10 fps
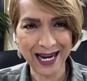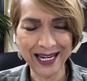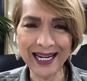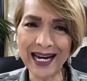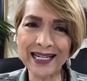
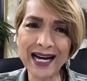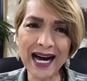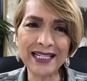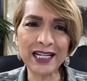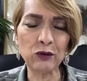Again,
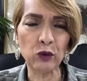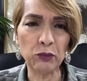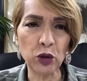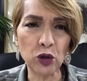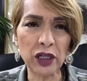God didn't
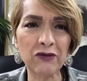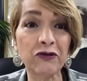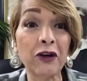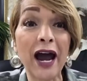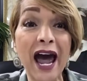rebuke them
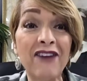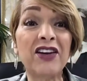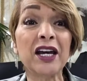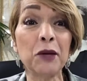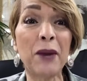for having
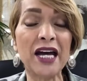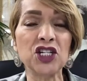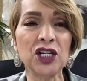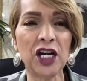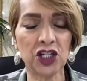an
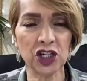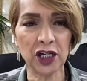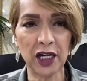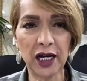imagination.